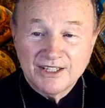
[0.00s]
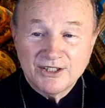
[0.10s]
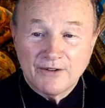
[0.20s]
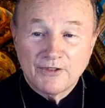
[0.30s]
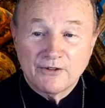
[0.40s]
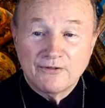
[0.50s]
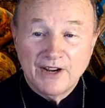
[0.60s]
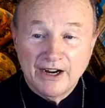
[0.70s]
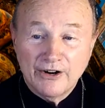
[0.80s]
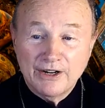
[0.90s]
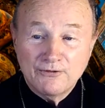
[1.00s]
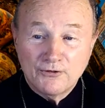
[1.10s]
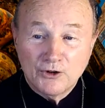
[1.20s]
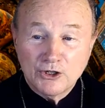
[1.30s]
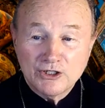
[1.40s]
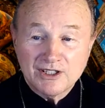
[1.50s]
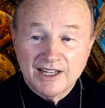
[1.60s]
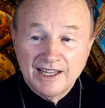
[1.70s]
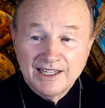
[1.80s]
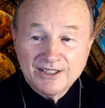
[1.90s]
of the very first
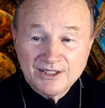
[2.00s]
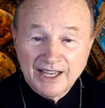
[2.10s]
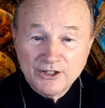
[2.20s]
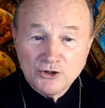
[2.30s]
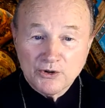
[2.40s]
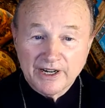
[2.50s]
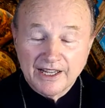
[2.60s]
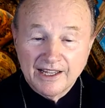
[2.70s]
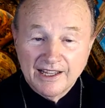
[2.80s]
century.